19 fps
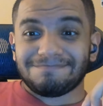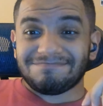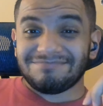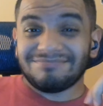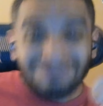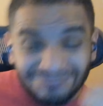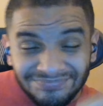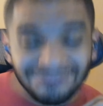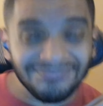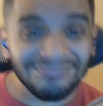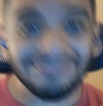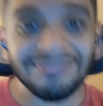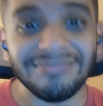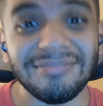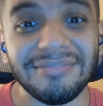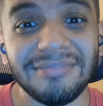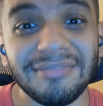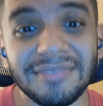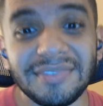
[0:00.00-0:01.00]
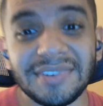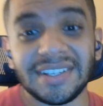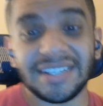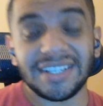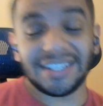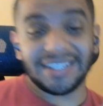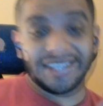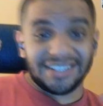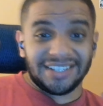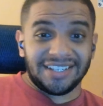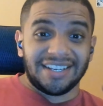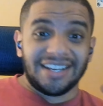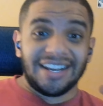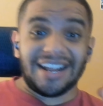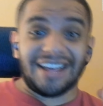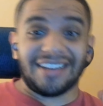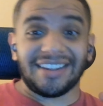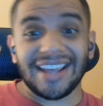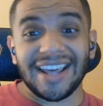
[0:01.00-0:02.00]
Mm.
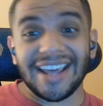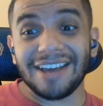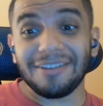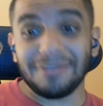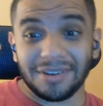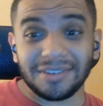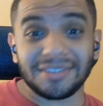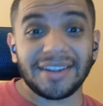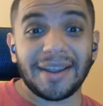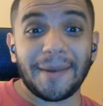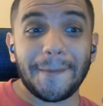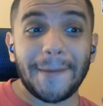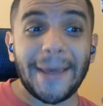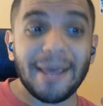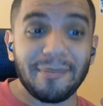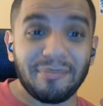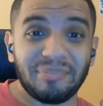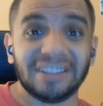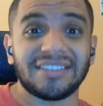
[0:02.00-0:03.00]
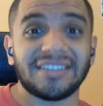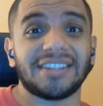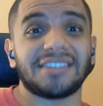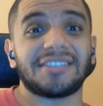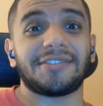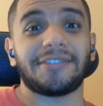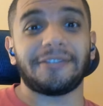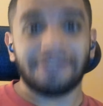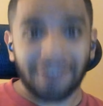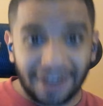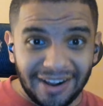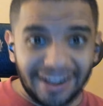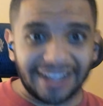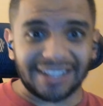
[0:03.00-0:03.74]
Now that was epic as fuck!